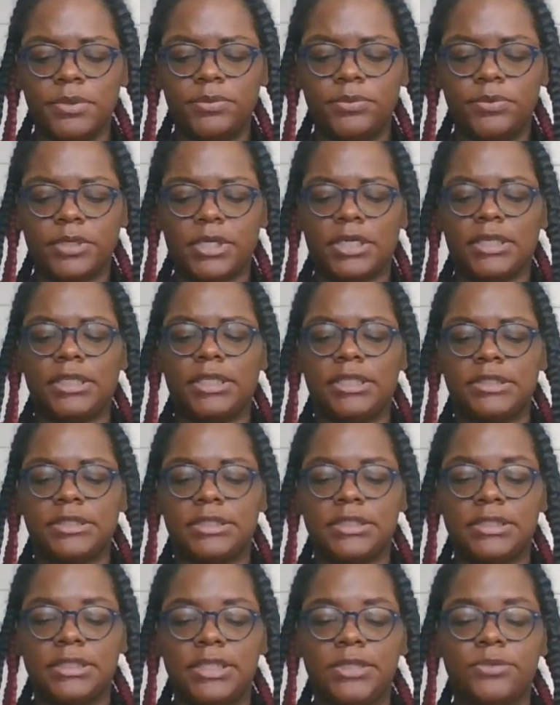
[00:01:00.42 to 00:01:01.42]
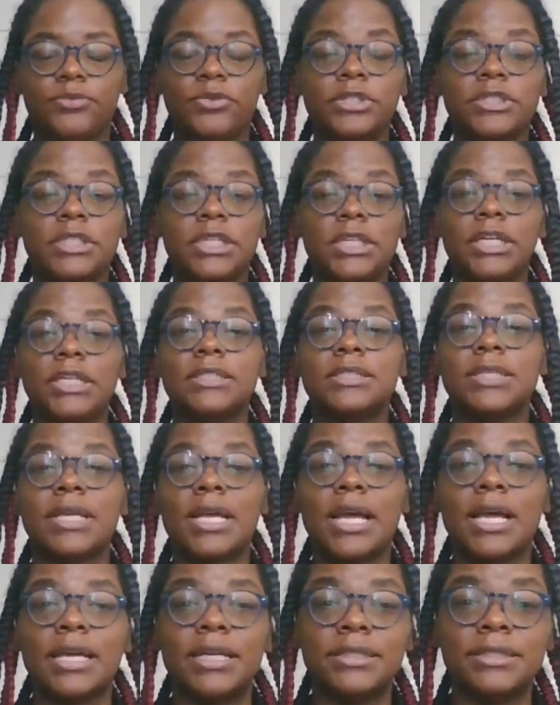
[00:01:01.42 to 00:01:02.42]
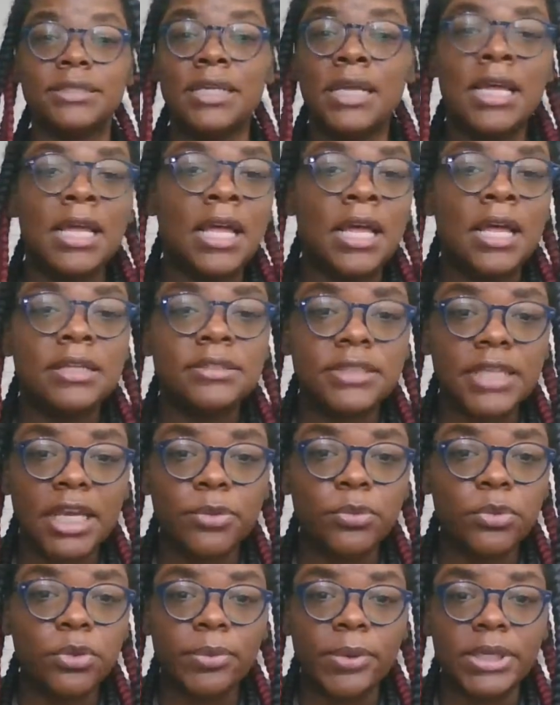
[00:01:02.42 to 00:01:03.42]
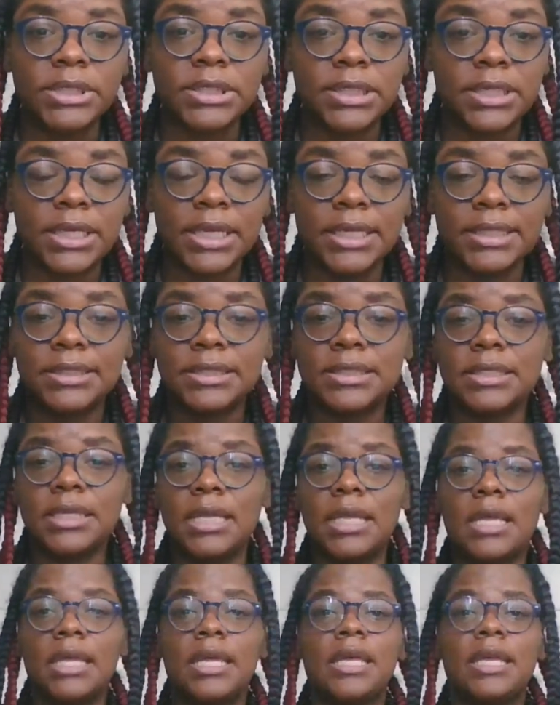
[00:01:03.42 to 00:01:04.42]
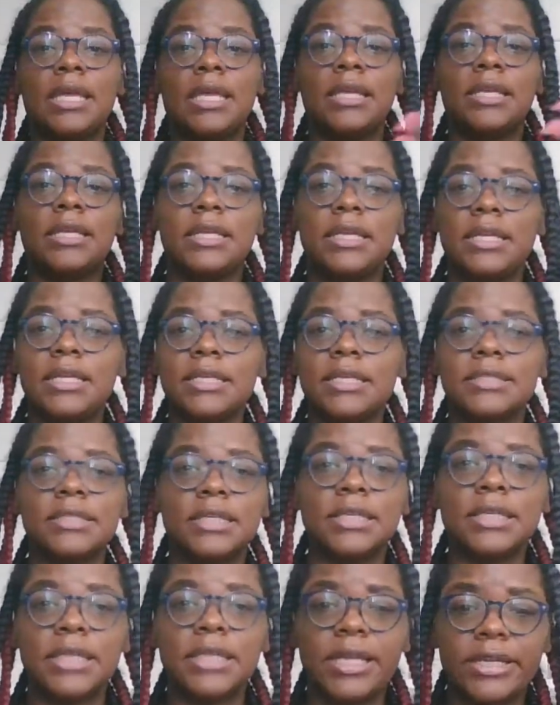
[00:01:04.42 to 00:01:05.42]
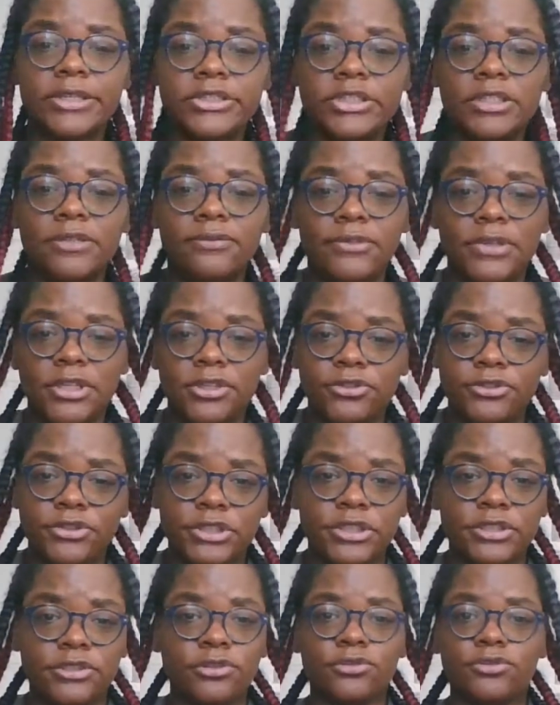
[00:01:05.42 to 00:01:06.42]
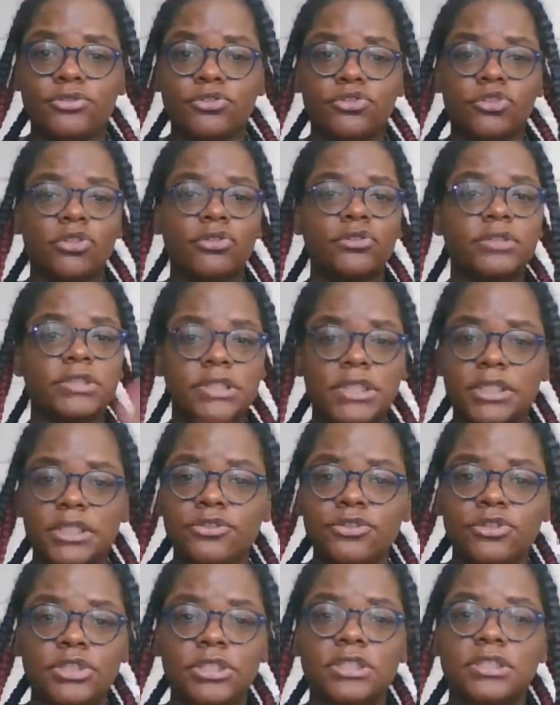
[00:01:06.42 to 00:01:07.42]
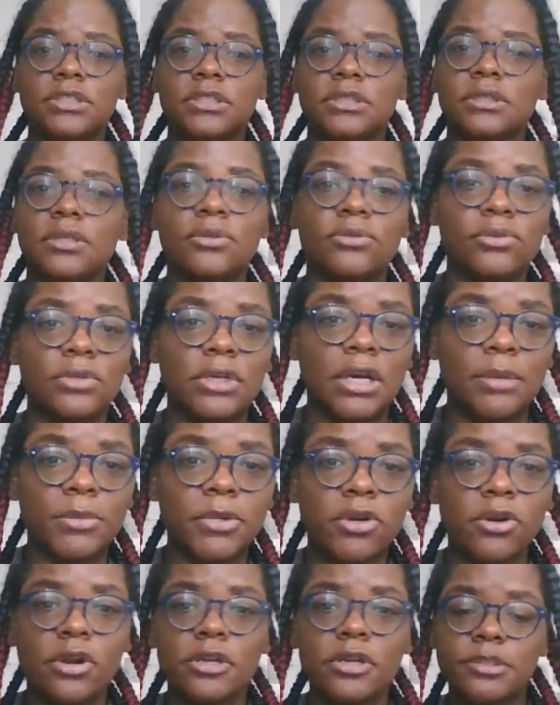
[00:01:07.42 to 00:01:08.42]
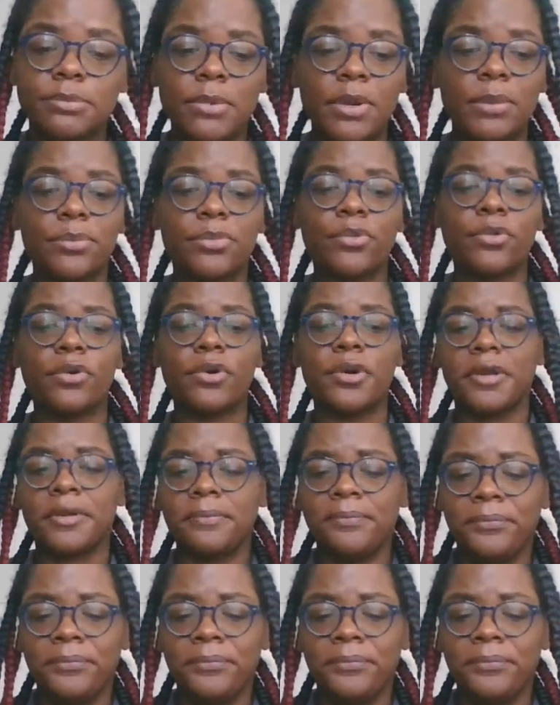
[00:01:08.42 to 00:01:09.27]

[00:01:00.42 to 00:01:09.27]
me what I need to see. Once again, guys, take what resonates. And it is a collection of energy. So the strongest energies come across my board.